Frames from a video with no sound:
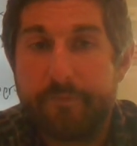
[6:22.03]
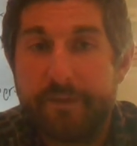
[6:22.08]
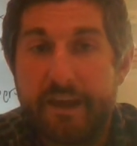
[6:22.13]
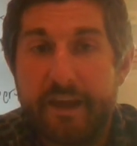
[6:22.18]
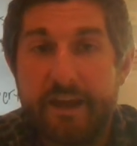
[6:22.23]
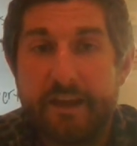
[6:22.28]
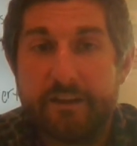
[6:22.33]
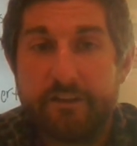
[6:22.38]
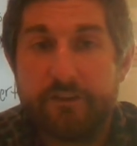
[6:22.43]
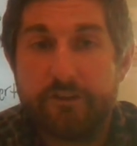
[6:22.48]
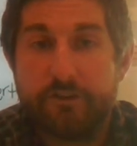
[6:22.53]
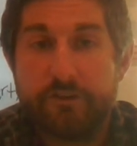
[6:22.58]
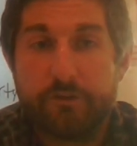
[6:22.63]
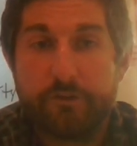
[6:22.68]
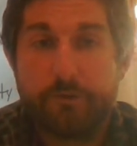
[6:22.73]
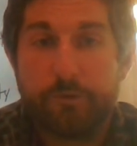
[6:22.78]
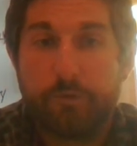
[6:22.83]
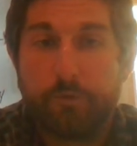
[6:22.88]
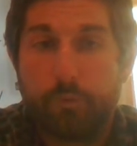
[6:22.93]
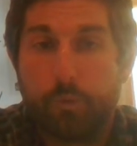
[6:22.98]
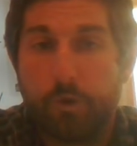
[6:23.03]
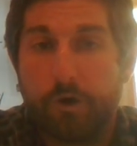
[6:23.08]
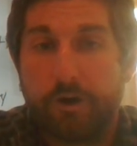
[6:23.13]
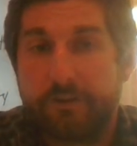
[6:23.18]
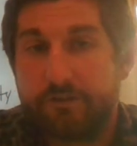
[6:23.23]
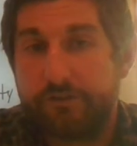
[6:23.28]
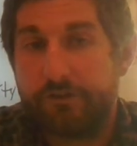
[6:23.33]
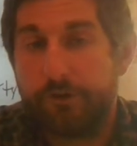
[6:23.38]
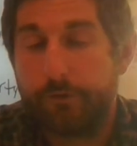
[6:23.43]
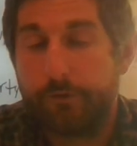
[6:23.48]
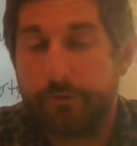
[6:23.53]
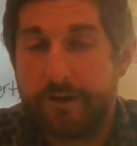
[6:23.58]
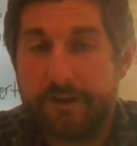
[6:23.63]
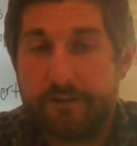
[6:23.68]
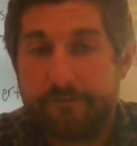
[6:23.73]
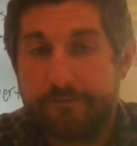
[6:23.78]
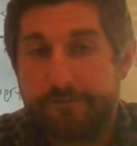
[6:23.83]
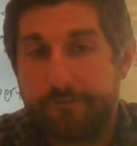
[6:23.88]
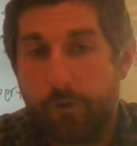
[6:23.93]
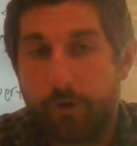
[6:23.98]
It works to
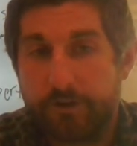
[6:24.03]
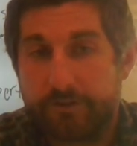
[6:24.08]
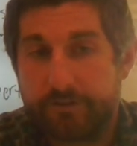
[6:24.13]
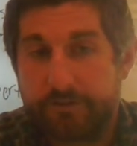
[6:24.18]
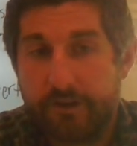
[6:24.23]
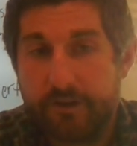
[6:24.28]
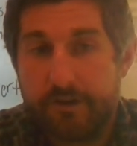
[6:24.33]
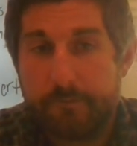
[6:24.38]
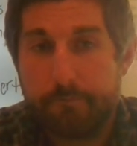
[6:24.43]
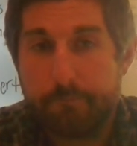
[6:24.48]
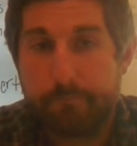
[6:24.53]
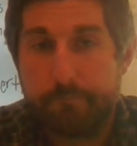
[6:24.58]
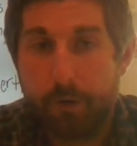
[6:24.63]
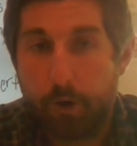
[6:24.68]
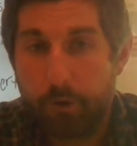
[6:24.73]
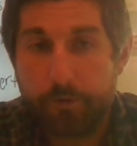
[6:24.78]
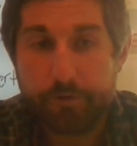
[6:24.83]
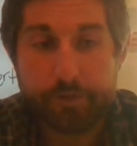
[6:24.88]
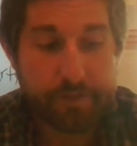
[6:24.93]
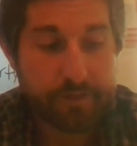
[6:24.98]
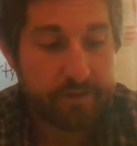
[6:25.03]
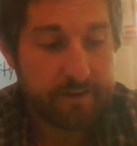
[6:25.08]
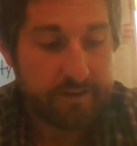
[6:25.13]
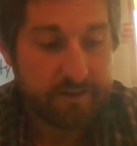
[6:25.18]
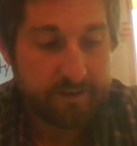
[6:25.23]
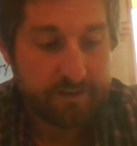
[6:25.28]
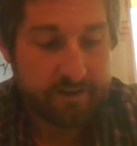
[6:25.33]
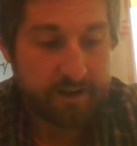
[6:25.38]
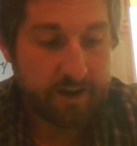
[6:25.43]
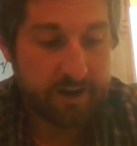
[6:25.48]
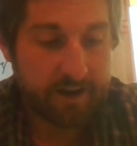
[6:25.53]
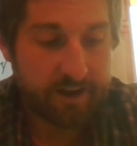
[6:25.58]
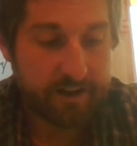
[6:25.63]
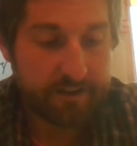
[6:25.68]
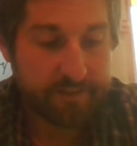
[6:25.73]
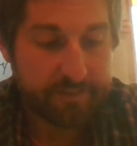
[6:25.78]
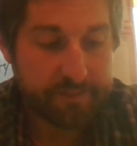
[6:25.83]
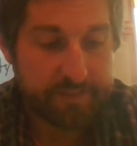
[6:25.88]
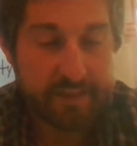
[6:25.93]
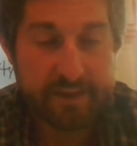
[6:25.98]
reinforce both
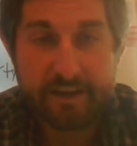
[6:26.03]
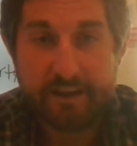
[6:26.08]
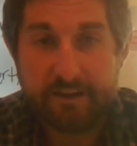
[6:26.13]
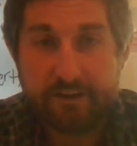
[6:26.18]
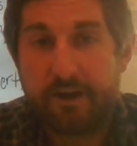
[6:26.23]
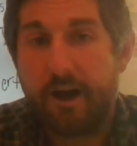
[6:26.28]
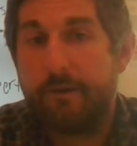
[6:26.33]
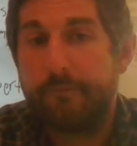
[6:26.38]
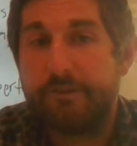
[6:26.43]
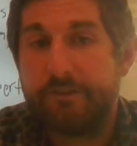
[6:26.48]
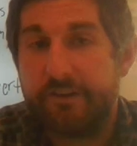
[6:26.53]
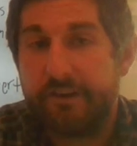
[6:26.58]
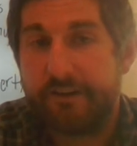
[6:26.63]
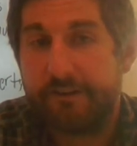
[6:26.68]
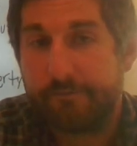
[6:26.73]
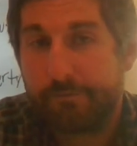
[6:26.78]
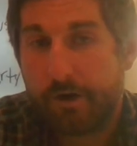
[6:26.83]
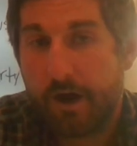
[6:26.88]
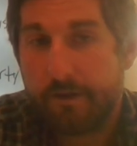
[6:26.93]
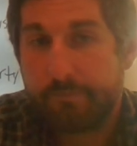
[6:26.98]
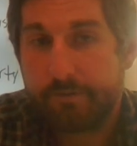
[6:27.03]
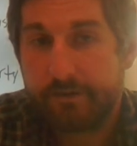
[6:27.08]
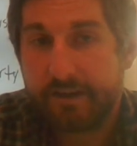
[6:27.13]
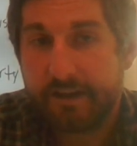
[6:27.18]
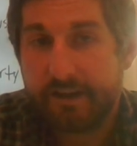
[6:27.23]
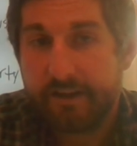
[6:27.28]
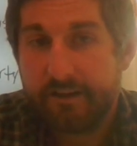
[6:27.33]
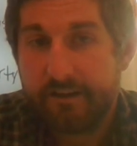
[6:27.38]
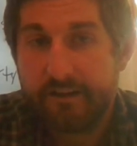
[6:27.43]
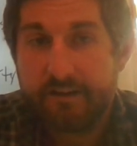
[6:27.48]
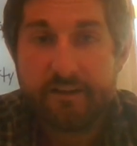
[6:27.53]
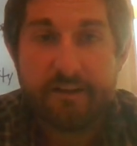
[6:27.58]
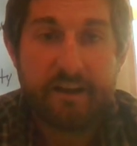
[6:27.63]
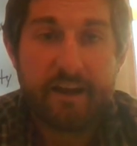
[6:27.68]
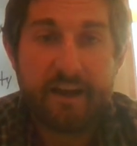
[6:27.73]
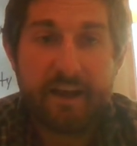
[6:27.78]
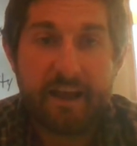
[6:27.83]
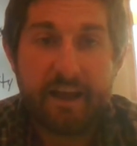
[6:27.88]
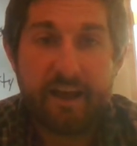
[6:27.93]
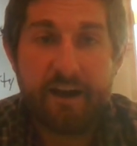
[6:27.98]
the commutative property
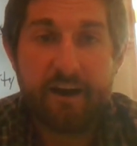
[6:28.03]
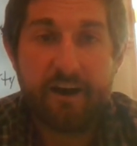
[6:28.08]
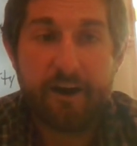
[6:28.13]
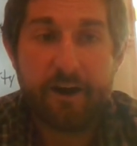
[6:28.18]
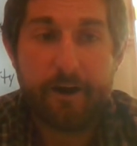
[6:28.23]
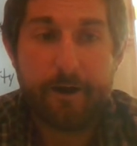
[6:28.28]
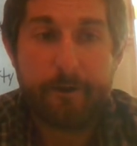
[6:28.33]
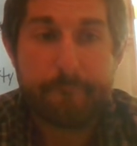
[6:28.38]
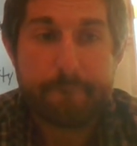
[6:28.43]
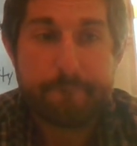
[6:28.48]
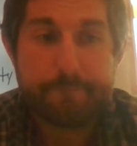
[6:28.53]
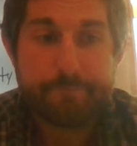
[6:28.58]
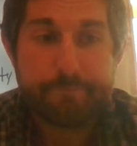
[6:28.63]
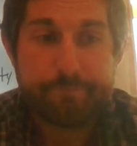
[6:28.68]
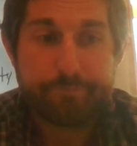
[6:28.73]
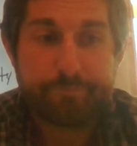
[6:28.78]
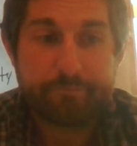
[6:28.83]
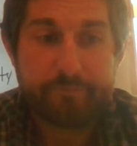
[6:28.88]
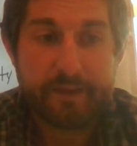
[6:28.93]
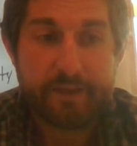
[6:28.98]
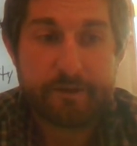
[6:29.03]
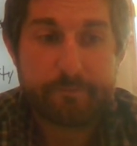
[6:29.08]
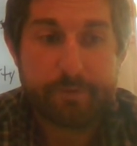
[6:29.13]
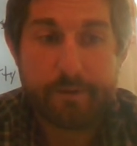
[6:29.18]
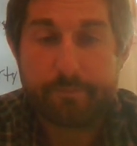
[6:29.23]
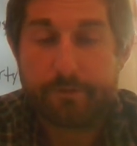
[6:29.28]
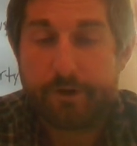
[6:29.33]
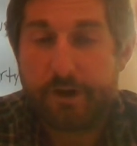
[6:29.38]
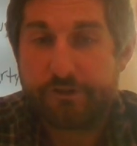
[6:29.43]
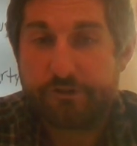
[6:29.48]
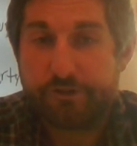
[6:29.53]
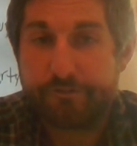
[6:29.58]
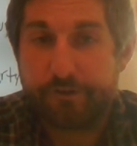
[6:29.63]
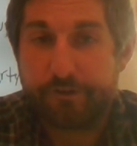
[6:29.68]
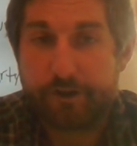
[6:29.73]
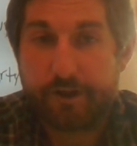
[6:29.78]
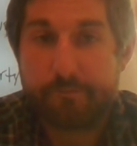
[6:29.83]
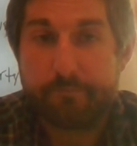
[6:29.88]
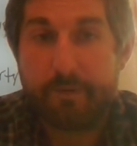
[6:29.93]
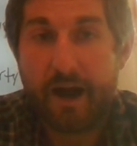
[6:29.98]
in preparation
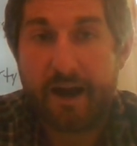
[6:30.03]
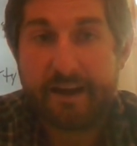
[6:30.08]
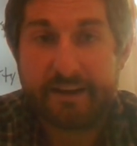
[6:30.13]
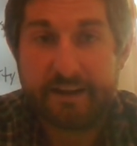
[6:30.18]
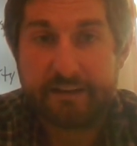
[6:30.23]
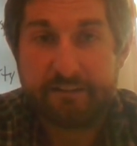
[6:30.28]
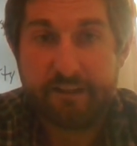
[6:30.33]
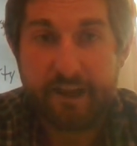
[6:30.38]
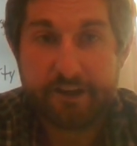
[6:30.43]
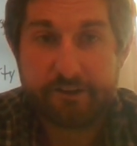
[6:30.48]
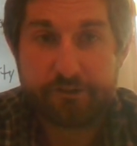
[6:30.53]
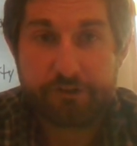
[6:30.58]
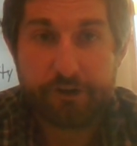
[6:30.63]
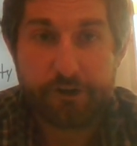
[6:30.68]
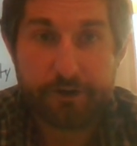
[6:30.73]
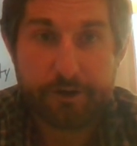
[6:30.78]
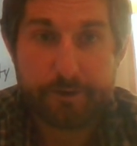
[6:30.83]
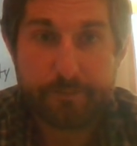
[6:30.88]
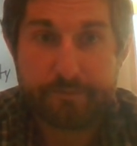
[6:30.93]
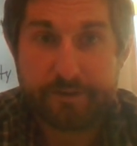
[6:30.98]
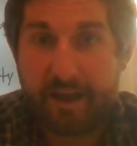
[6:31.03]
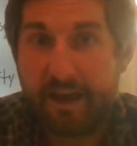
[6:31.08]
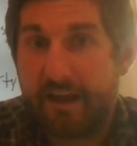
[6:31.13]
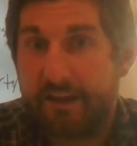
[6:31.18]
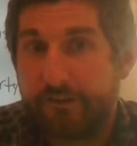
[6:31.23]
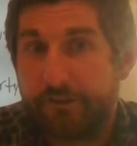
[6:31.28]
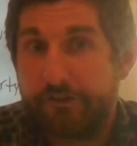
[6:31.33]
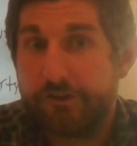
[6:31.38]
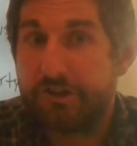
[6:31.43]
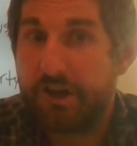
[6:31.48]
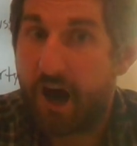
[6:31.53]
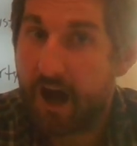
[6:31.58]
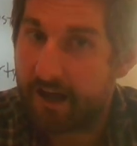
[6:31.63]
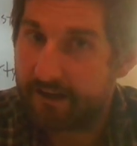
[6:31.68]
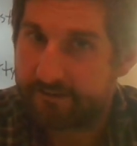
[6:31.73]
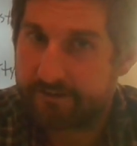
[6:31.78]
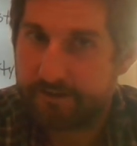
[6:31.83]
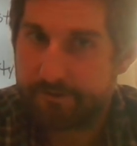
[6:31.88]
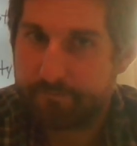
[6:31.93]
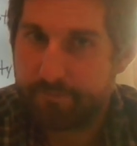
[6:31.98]
for combining like terms and not
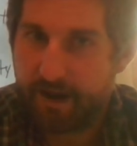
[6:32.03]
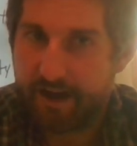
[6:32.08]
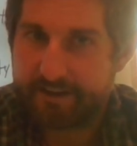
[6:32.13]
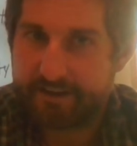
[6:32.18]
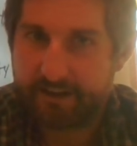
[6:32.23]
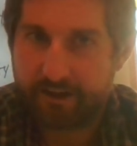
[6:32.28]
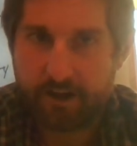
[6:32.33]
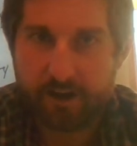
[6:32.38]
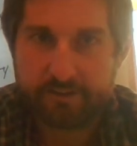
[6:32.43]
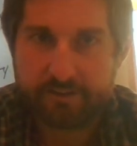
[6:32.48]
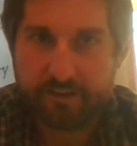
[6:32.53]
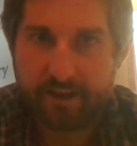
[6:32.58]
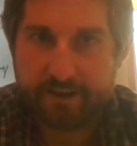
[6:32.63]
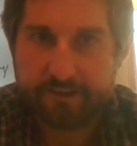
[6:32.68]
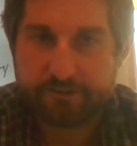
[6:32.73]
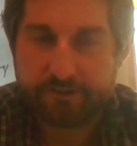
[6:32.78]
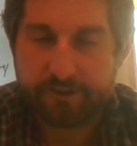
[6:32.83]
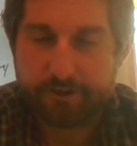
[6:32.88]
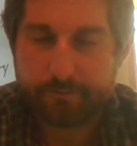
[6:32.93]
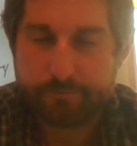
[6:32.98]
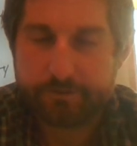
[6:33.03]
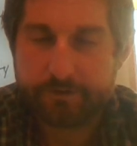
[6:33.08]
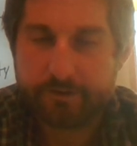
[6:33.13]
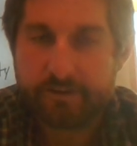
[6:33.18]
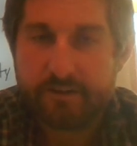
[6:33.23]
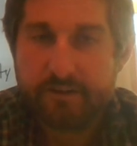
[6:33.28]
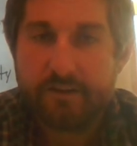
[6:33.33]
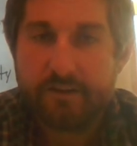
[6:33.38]
combining unlike terms.